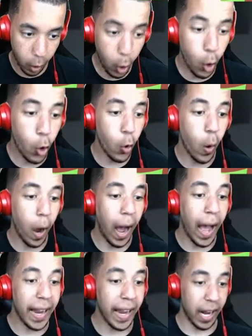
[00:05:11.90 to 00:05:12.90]
Ooh,
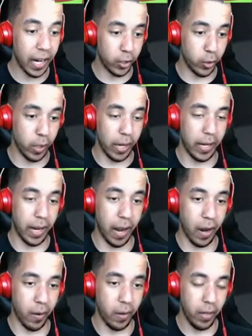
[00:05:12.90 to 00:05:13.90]
I got a crit
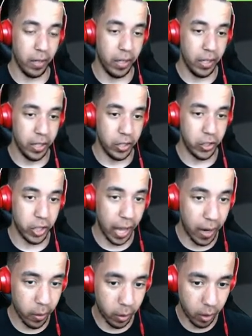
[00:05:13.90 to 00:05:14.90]
now.
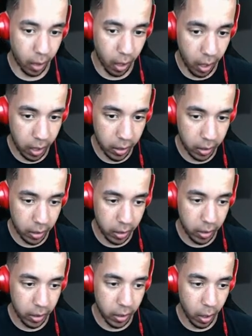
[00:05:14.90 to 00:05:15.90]
Shadow Claw.
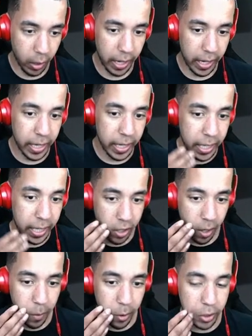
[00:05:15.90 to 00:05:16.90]
Okay, he's
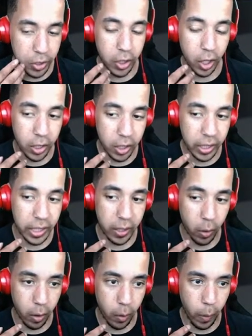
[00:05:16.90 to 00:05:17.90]
almost certainly
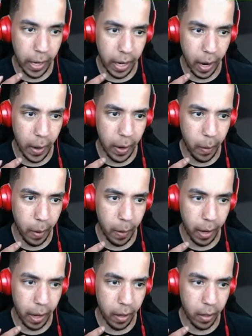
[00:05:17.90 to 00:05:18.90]
going. Wait, wait, wait, wait.